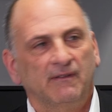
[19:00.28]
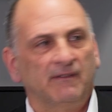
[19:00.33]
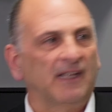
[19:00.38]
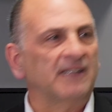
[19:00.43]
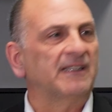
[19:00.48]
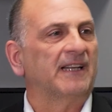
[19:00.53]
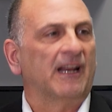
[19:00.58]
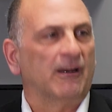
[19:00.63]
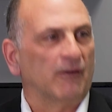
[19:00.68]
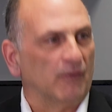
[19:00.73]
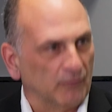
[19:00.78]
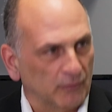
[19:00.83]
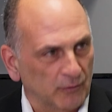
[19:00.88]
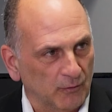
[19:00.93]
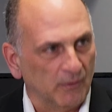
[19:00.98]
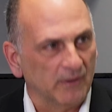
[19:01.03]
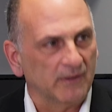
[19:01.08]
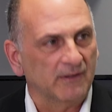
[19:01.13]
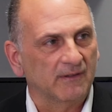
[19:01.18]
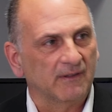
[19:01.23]
Not that I don't
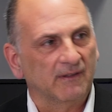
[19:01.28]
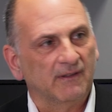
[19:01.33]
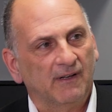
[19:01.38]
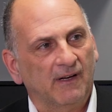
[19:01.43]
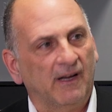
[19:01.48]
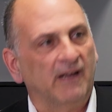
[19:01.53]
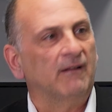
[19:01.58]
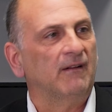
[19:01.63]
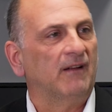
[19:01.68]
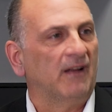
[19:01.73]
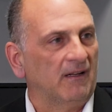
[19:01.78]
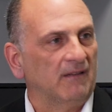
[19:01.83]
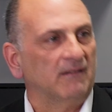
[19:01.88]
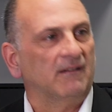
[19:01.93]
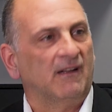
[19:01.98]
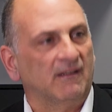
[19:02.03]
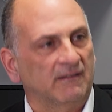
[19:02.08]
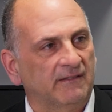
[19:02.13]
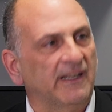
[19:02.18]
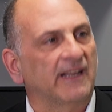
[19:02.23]
do it. I'll, I'll,
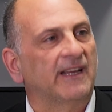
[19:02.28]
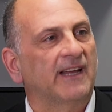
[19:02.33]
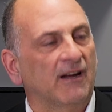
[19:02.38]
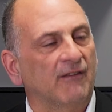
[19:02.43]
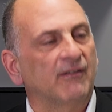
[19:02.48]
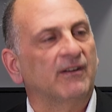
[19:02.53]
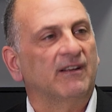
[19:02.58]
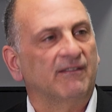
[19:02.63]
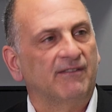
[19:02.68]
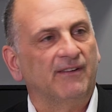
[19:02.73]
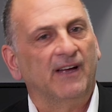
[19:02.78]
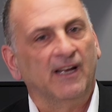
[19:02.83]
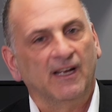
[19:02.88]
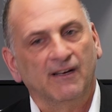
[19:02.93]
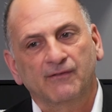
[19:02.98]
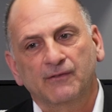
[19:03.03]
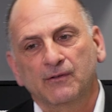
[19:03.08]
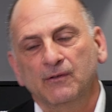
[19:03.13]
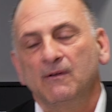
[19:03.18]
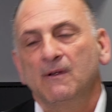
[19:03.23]
I'll take care of it if I
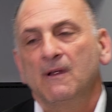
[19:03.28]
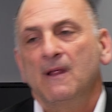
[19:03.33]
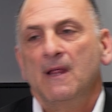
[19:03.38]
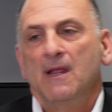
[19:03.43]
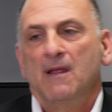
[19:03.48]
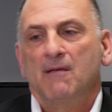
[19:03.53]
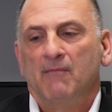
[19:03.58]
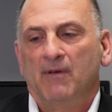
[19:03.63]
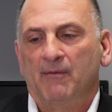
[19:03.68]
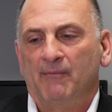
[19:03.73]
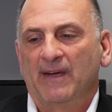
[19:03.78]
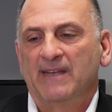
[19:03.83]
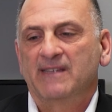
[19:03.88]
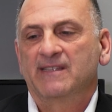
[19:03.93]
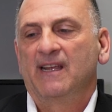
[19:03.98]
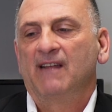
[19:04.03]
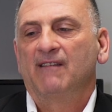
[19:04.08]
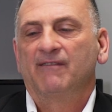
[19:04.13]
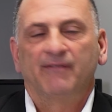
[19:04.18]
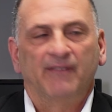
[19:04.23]
have to. But
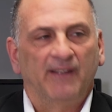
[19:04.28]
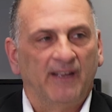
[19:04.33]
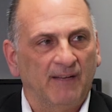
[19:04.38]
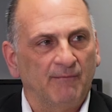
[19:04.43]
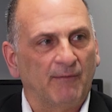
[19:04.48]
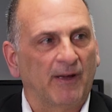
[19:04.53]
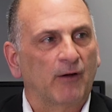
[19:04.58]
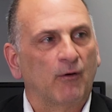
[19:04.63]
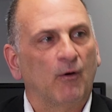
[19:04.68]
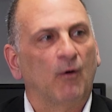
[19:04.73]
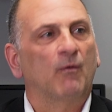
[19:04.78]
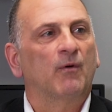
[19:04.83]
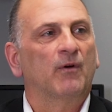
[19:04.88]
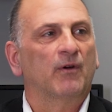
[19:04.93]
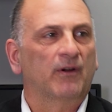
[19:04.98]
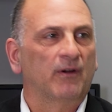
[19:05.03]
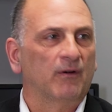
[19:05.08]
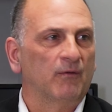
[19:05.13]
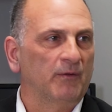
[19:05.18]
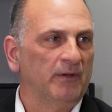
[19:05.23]
myself and my
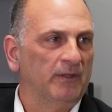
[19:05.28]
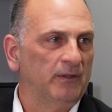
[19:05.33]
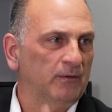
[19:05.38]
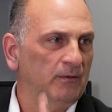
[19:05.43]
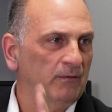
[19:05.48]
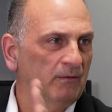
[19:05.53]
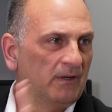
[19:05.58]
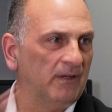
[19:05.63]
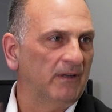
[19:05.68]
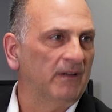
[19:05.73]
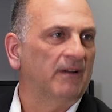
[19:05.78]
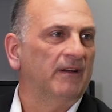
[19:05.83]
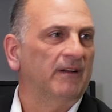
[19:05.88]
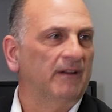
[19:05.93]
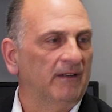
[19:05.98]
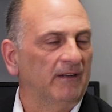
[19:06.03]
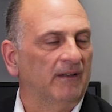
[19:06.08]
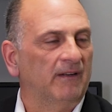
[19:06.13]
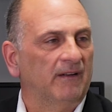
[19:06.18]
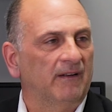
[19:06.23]
coworker, we do
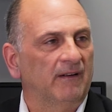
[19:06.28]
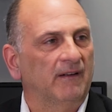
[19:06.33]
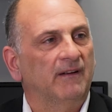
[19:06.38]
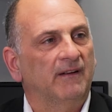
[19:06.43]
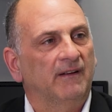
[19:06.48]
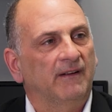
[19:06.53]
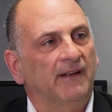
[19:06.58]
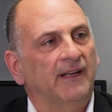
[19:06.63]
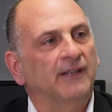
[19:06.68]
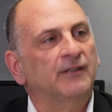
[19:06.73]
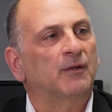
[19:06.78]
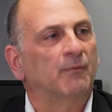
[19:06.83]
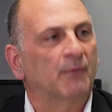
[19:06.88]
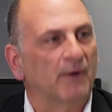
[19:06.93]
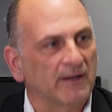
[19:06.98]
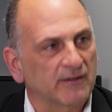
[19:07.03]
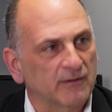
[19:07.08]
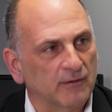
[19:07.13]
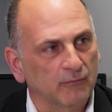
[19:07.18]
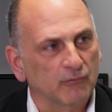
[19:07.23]
uh,
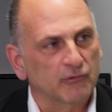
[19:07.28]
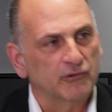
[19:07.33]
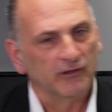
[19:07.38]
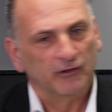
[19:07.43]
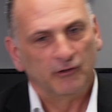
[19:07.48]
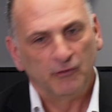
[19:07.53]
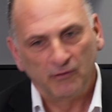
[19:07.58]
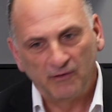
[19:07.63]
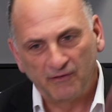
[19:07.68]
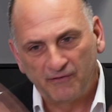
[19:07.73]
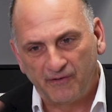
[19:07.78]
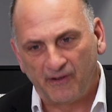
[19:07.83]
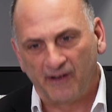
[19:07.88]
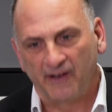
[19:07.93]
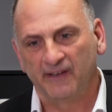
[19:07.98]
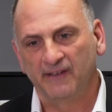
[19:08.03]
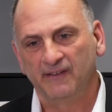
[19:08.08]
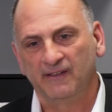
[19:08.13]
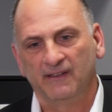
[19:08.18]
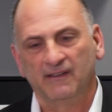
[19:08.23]
enterprise solution,
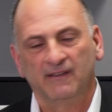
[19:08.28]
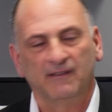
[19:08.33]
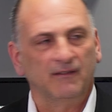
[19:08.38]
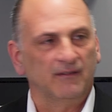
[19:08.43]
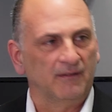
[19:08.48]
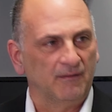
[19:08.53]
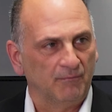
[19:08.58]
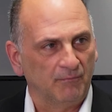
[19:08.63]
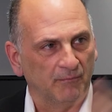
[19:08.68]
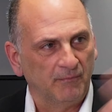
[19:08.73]
unified and